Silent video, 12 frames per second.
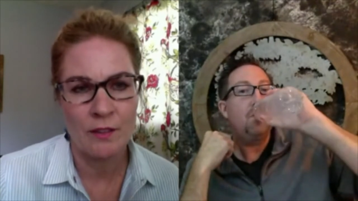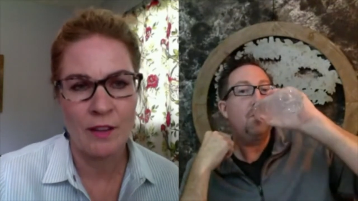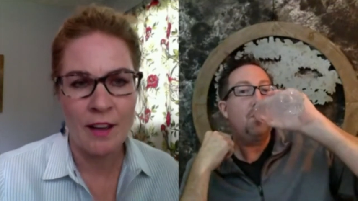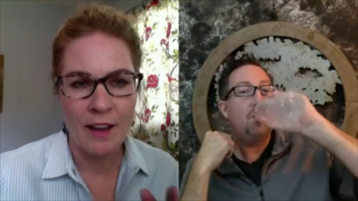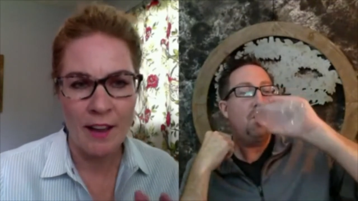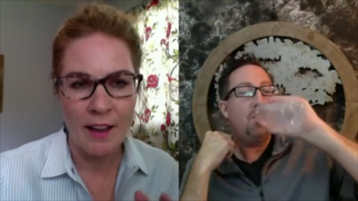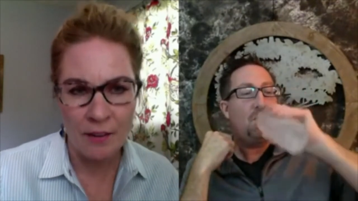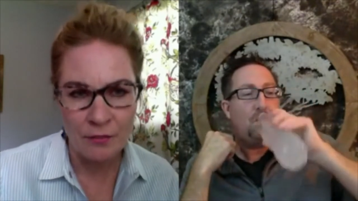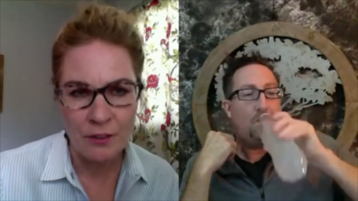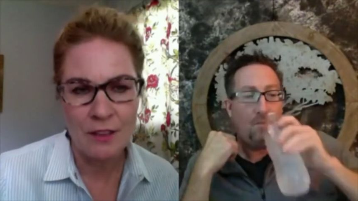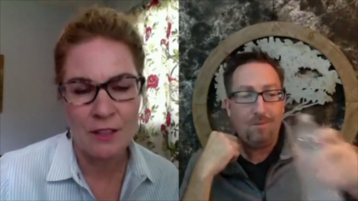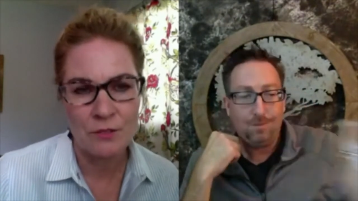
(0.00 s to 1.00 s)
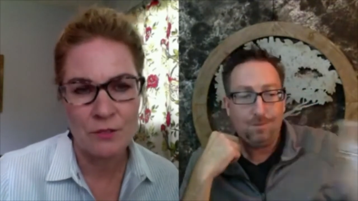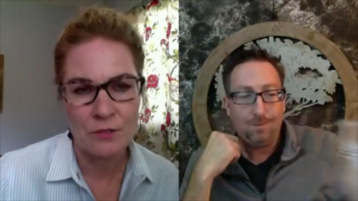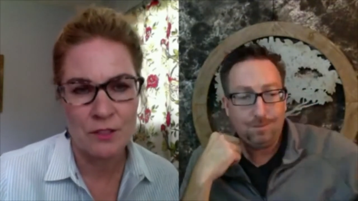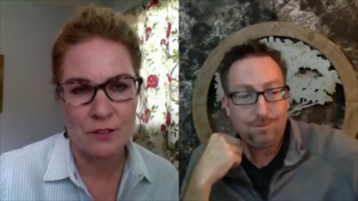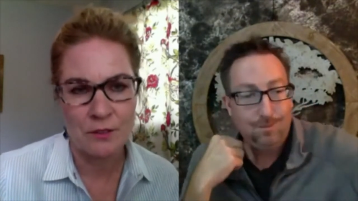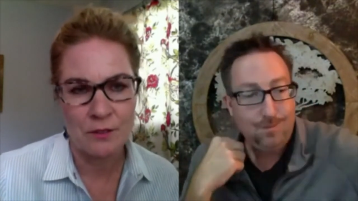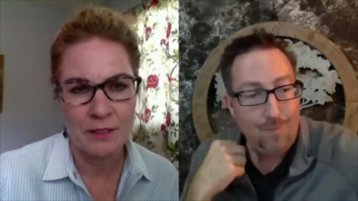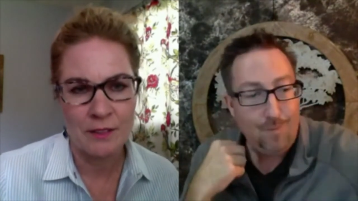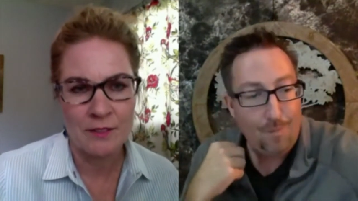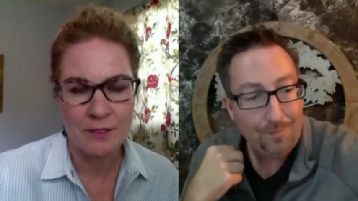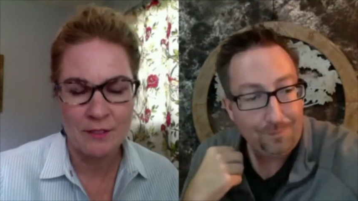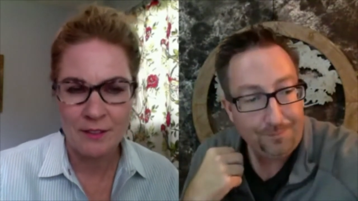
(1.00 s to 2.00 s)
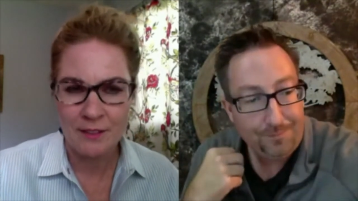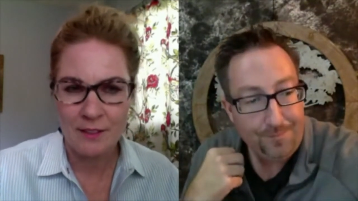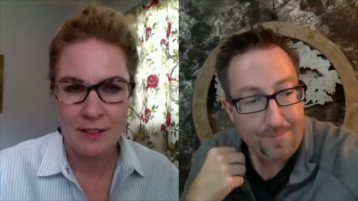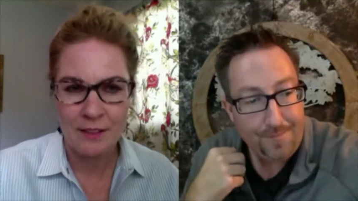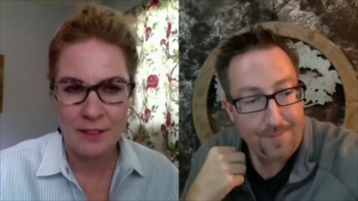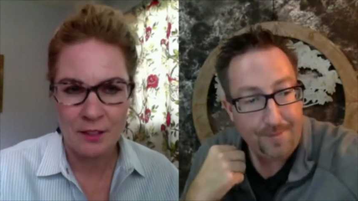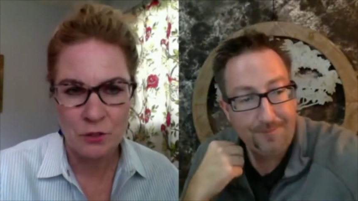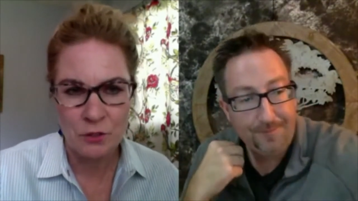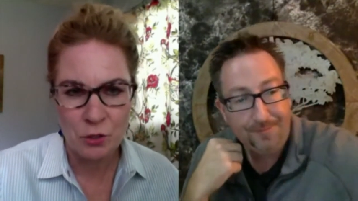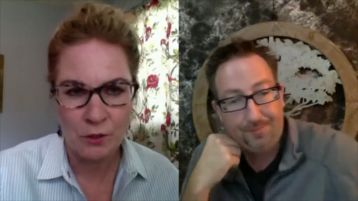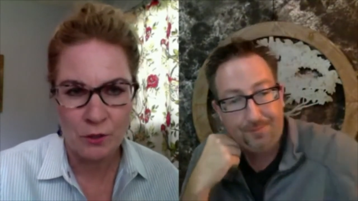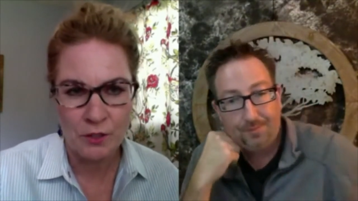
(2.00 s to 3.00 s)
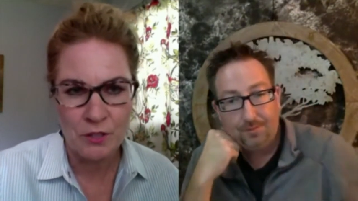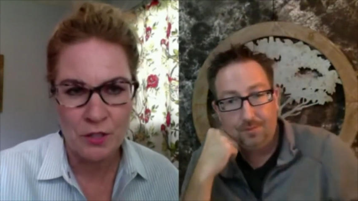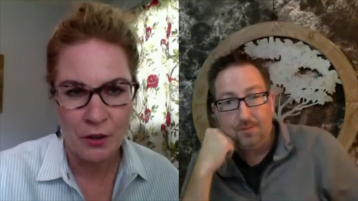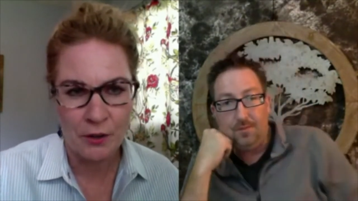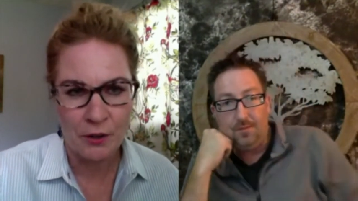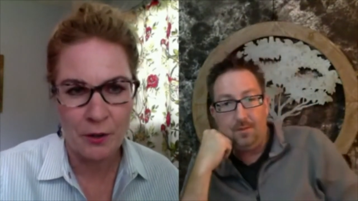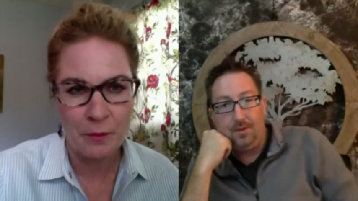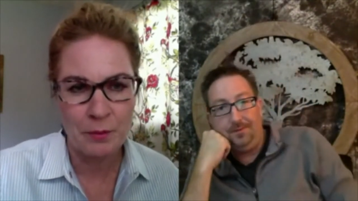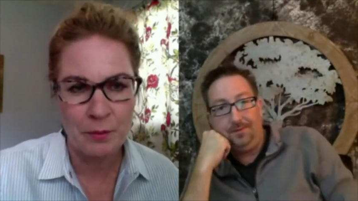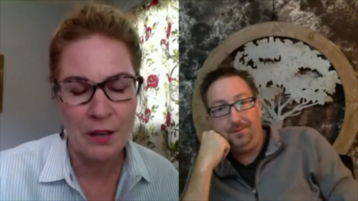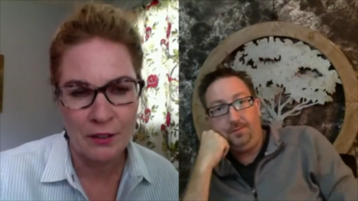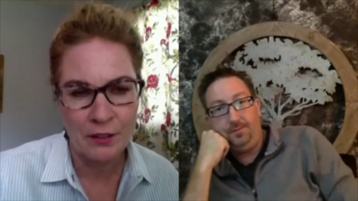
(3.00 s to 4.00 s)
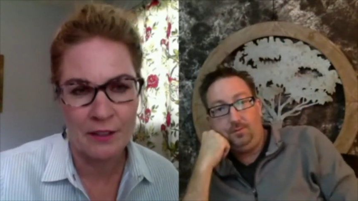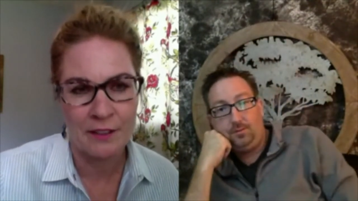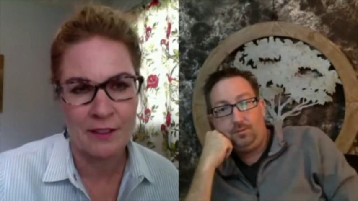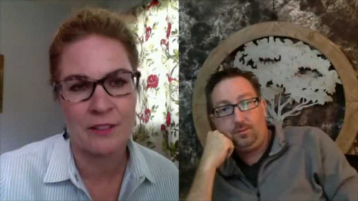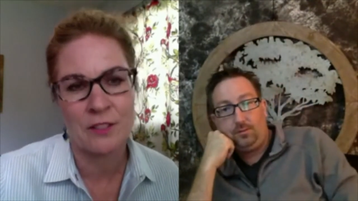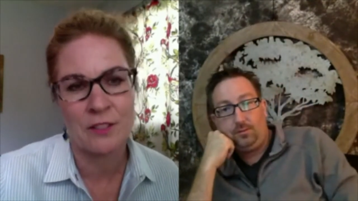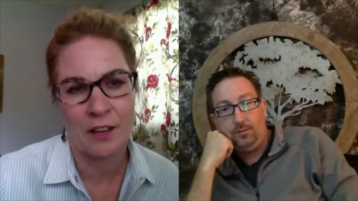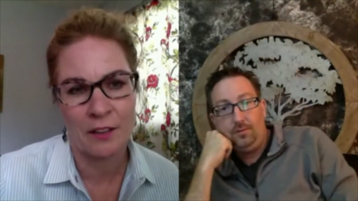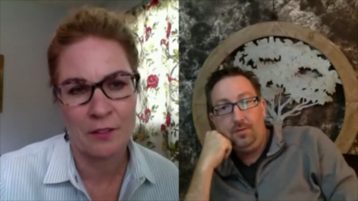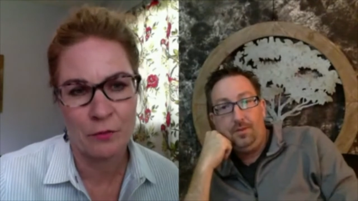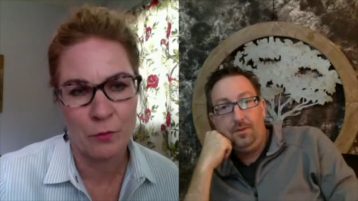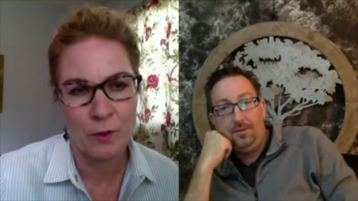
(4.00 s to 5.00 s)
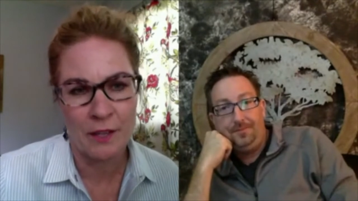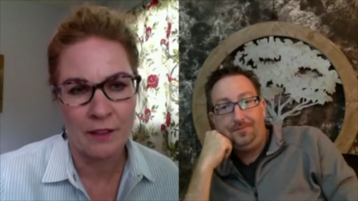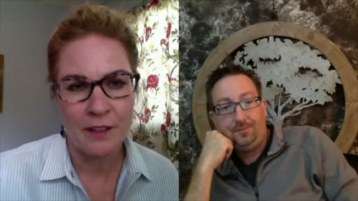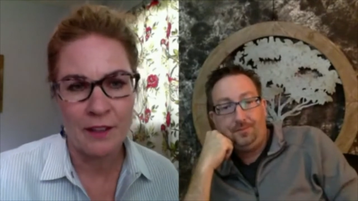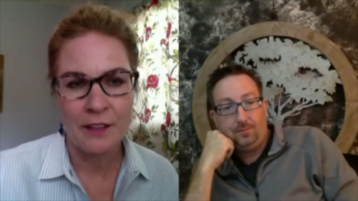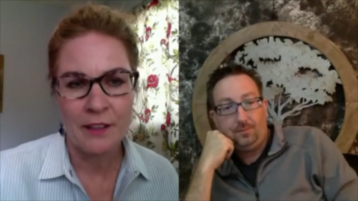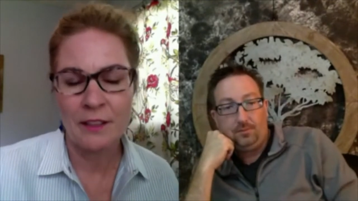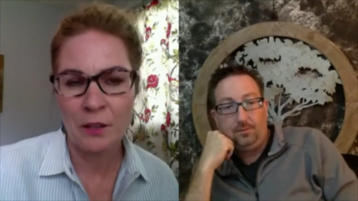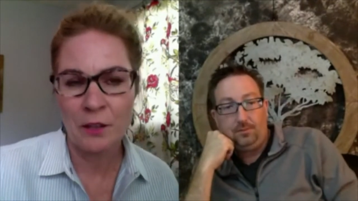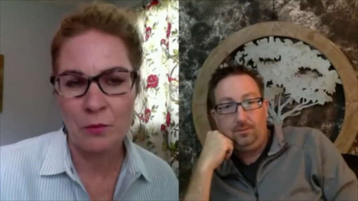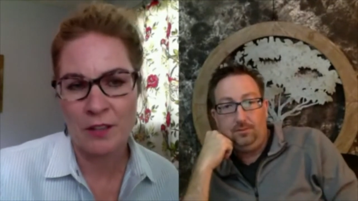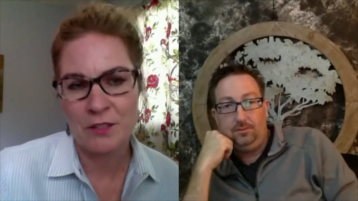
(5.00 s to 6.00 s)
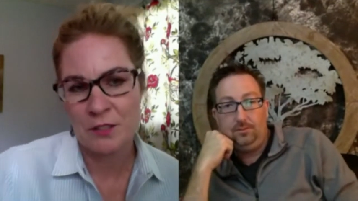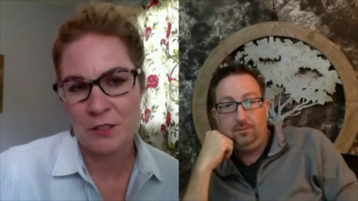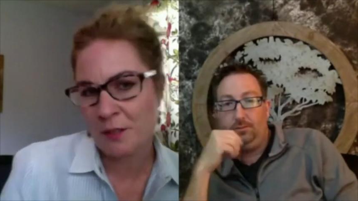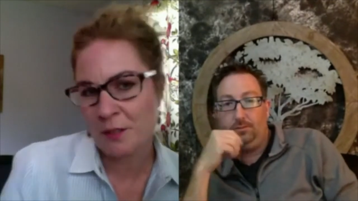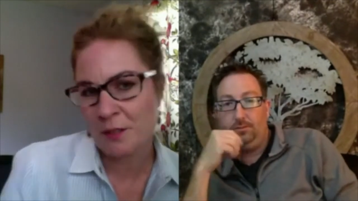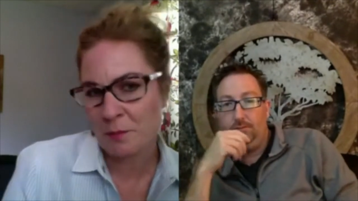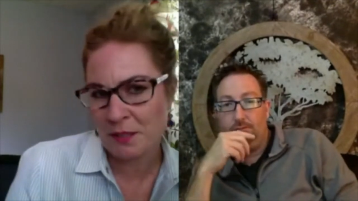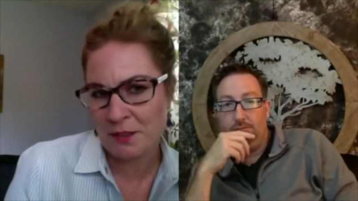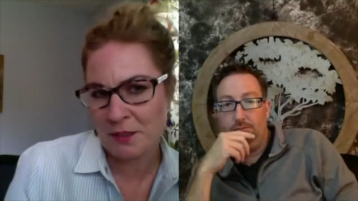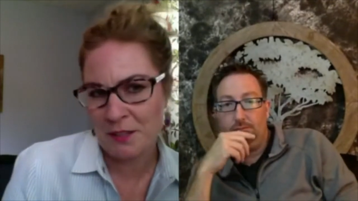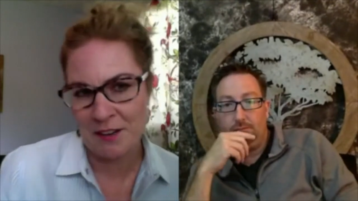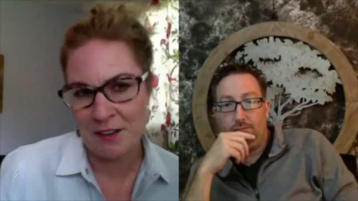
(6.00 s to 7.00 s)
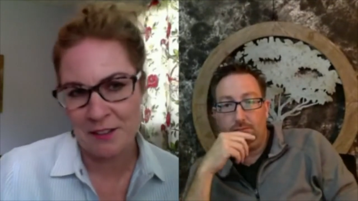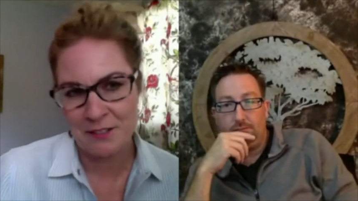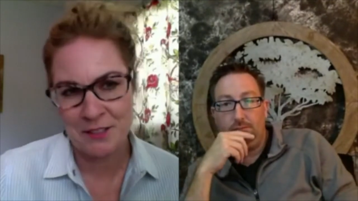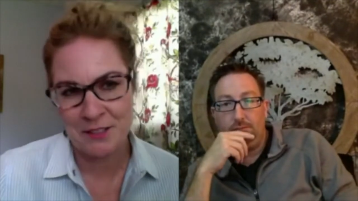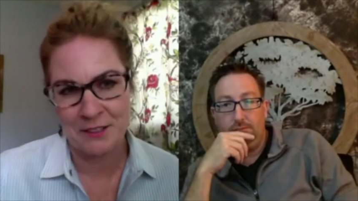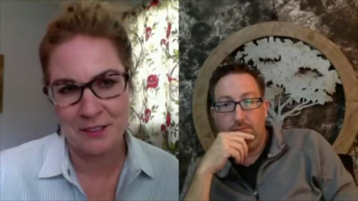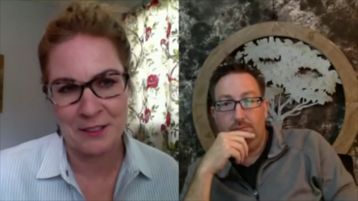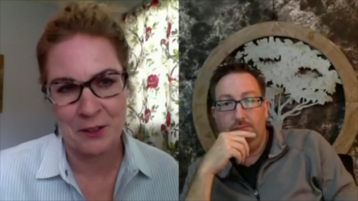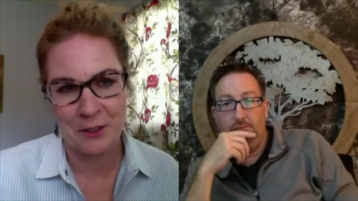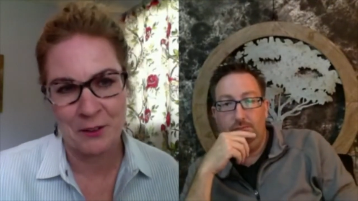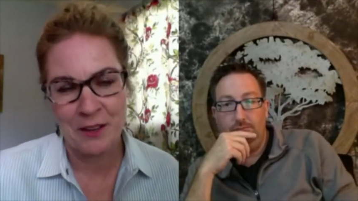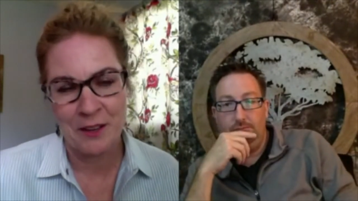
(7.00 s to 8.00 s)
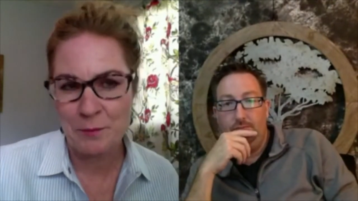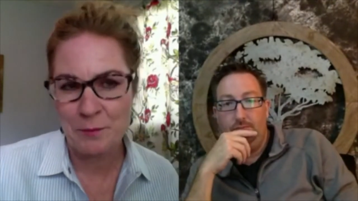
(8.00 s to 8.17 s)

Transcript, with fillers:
Speaker 1: And everything you do is geared towards her period. It's none of what Nick wants to slip in there to, you know,